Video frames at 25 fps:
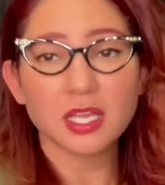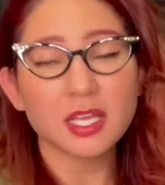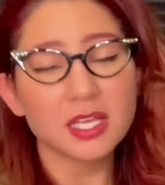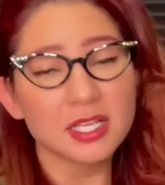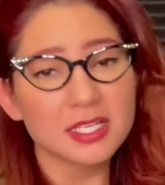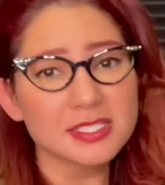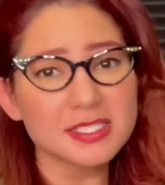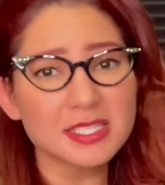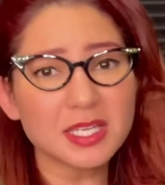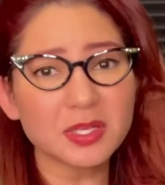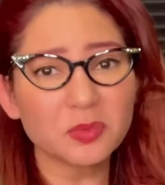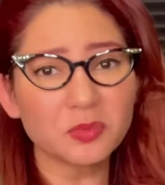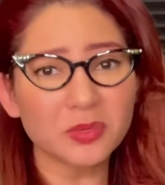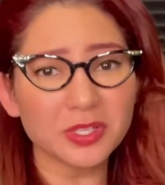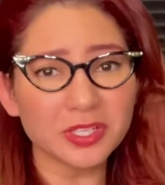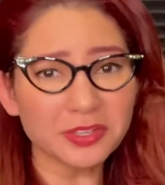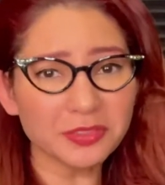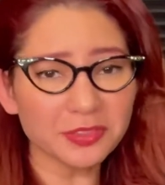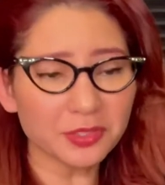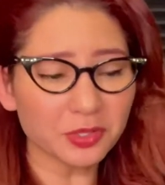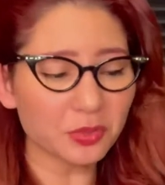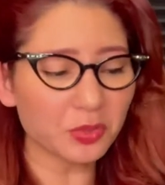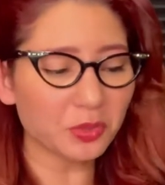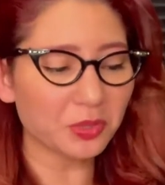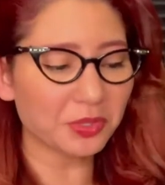So one of
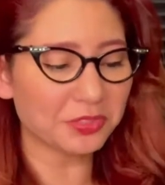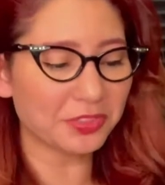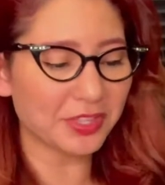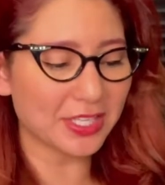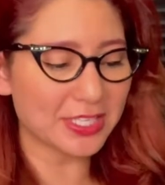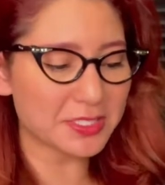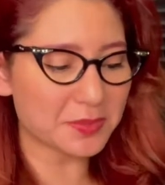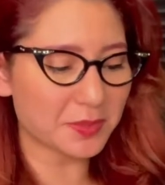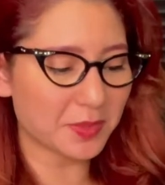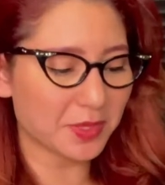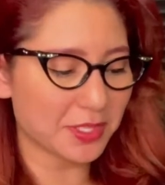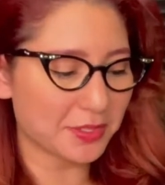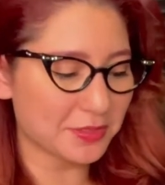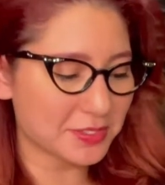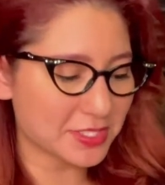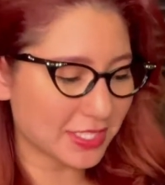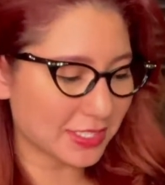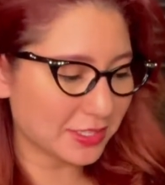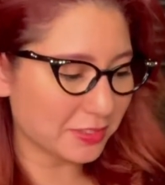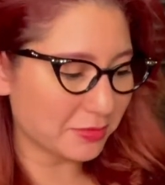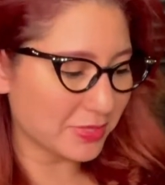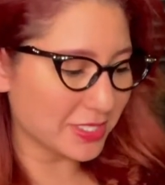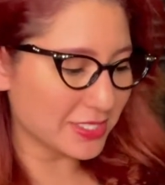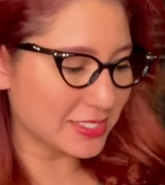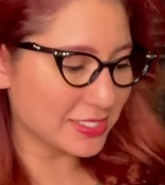the cool things with using
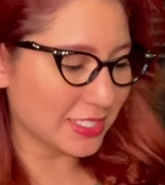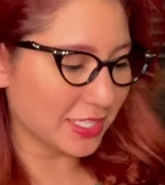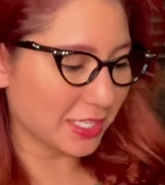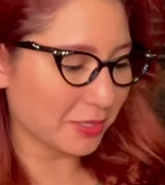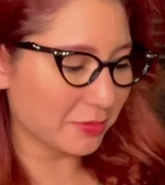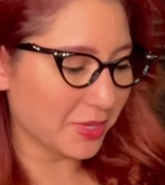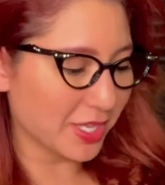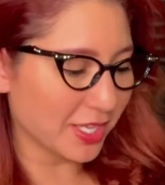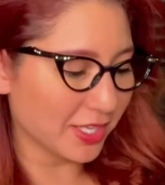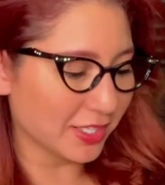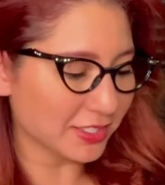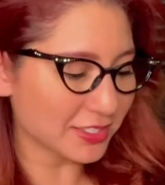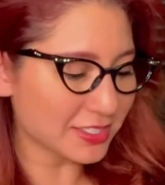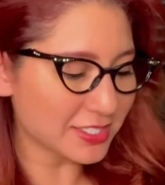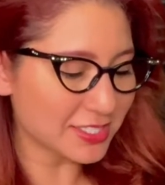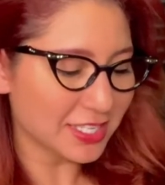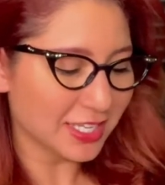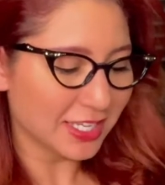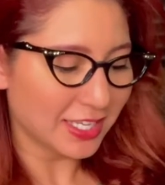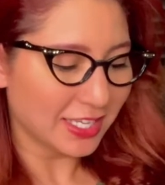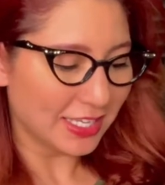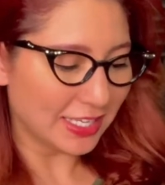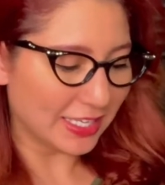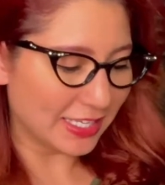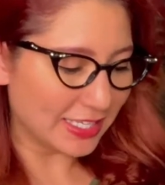the Mystic Mugs
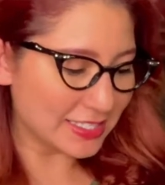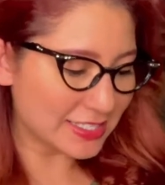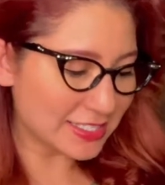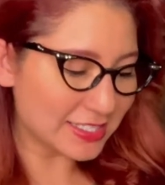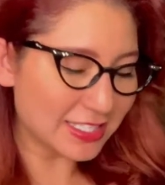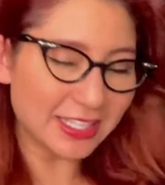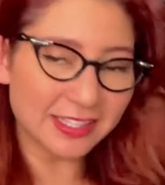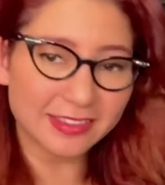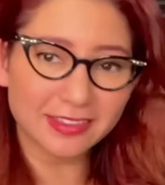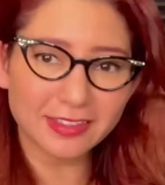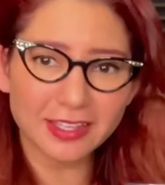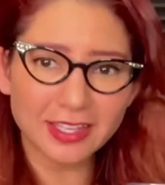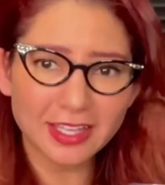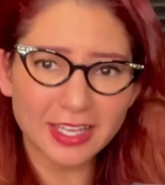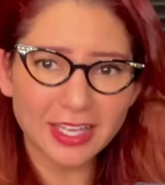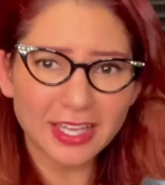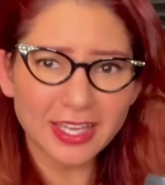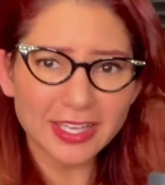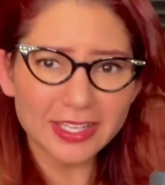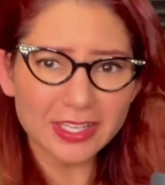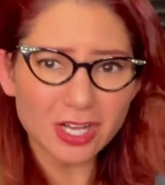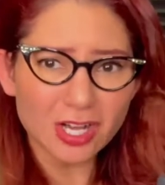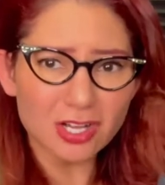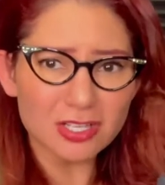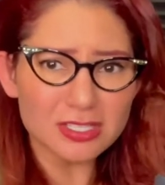is that the
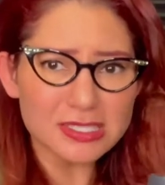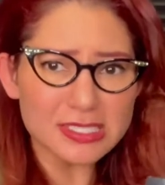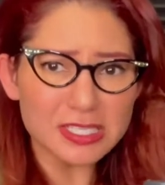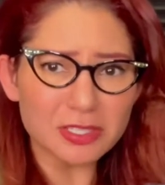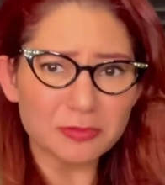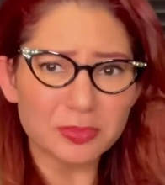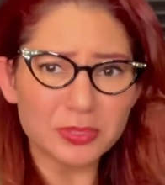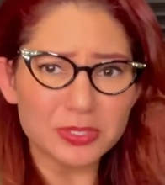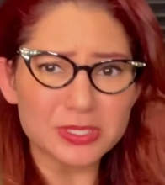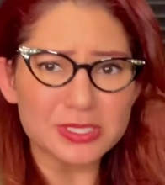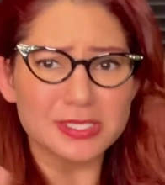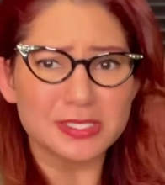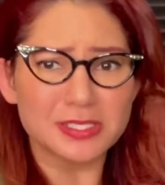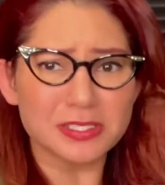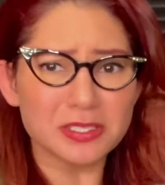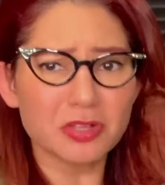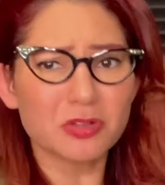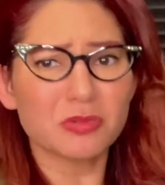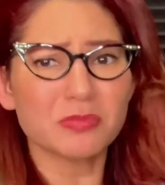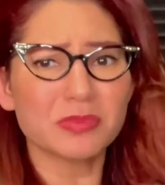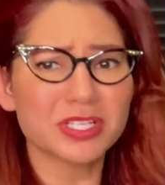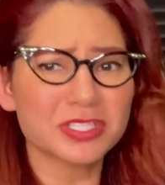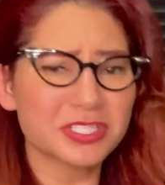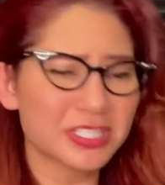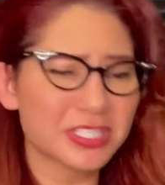guy also put so much